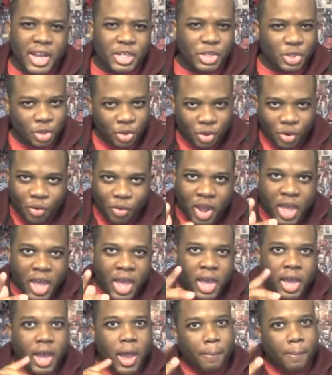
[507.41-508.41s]
in true
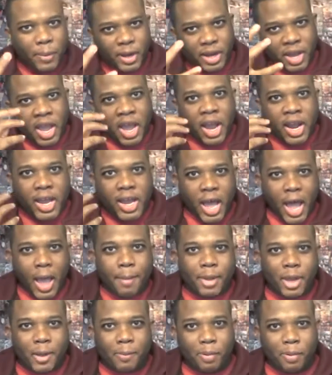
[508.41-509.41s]
epic
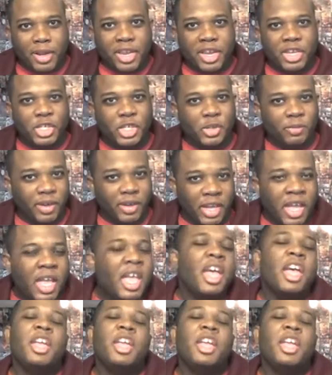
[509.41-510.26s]
comic book history.